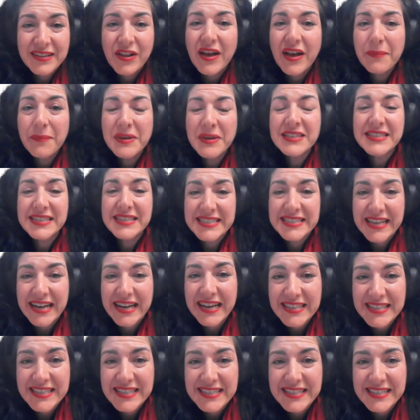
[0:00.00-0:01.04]
climate
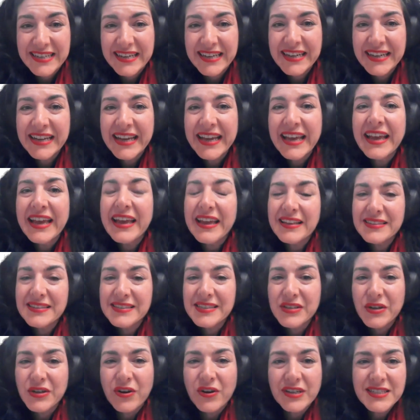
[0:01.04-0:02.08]
disaster is
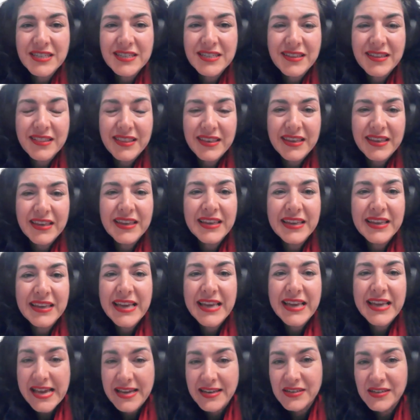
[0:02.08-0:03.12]
not
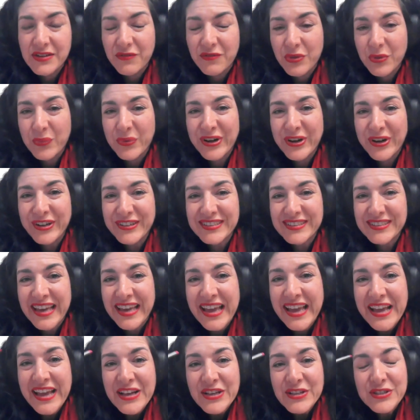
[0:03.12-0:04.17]
the end of the world
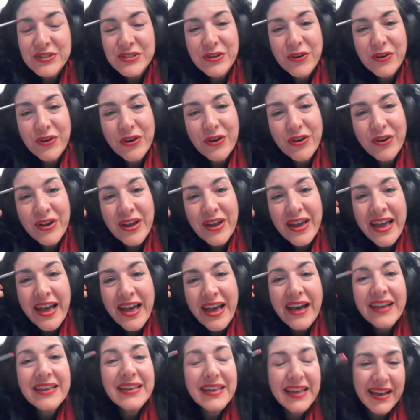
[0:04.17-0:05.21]
so
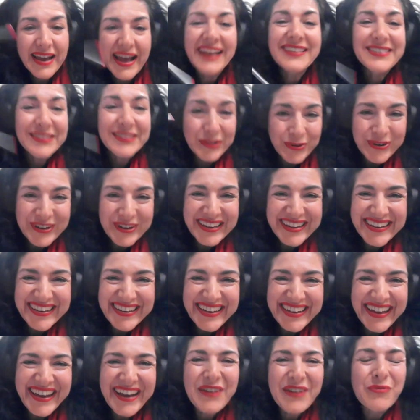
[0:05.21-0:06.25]
yeah as a lawyer
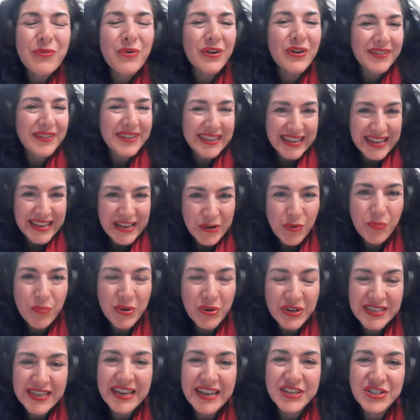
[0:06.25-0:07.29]
i want legal
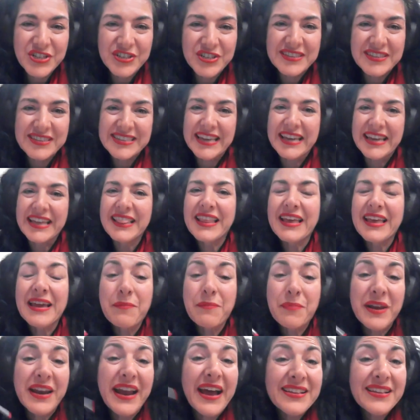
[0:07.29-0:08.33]
protections in there
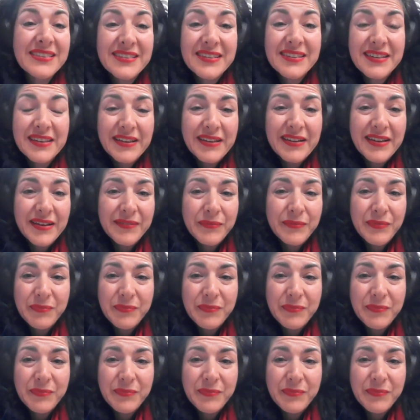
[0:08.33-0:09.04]
but as a